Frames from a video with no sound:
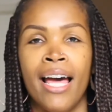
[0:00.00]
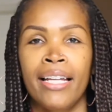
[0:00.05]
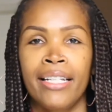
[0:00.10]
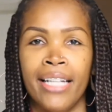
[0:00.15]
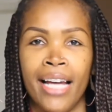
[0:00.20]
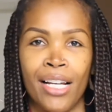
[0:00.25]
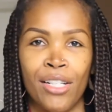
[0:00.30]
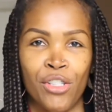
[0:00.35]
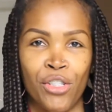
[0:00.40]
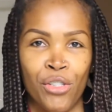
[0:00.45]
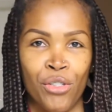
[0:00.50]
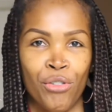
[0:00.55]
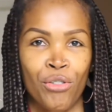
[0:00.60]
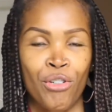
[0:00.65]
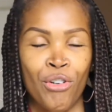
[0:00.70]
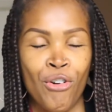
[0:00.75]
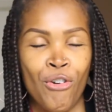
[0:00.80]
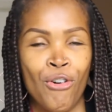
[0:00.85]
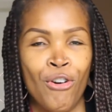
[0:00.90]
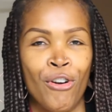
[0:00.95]
National
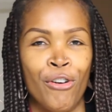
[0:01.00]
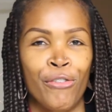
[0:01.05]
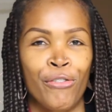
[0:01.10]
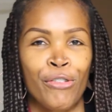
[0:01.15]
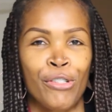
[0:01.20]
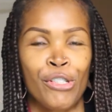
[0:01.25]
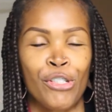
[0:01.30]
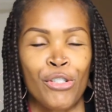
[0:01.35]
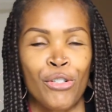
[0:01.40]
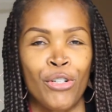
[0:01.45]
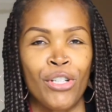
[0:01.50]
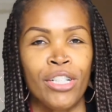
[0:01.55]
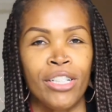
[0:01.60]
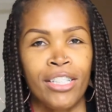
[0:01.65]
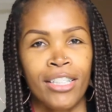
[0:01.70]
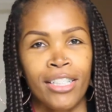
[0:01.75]
Core for short.